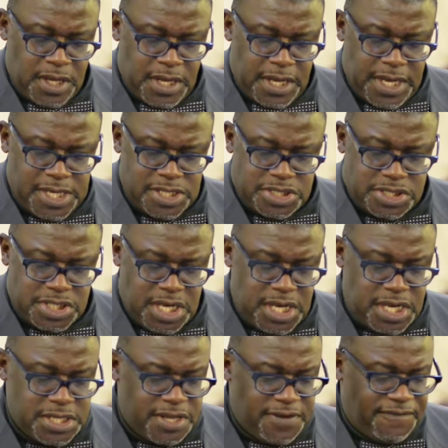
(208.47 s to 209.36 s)
It
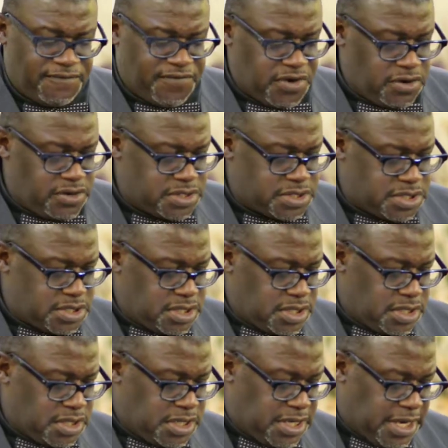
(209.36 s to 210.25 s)
says in
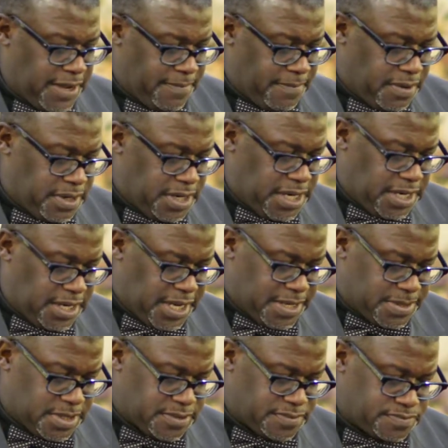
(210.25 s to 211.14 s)
verse number
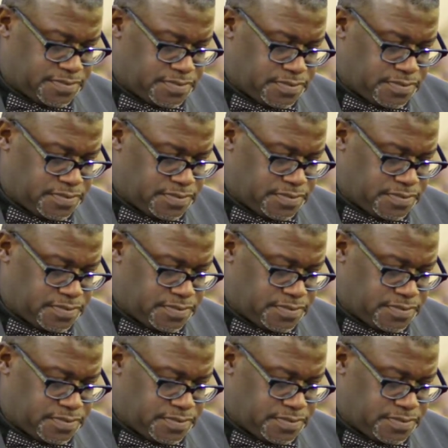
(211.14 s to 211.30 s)
11,